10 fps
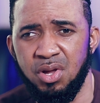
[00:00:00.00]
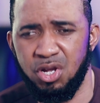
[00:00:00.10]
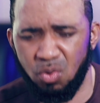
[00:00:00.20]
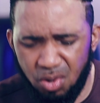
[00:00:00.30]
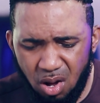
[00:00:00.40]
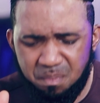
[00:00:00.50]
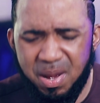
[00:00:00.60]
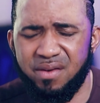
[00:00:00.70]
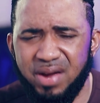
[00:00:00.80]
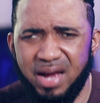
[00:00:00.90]
You will not
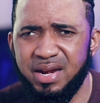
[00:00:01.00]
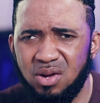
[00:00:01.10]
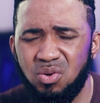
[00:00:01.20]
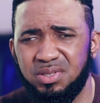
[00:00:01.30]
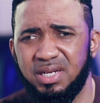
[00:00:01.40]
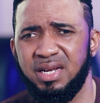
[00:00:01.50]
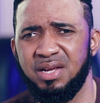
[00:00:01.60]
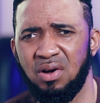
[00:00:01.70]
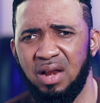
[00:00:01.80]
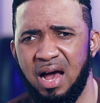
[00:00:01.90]
bury any good thing
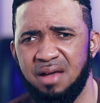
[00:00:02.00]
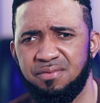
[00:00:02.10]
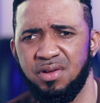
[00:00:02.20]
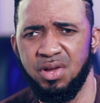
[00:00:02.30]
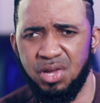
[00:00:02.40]
in your life.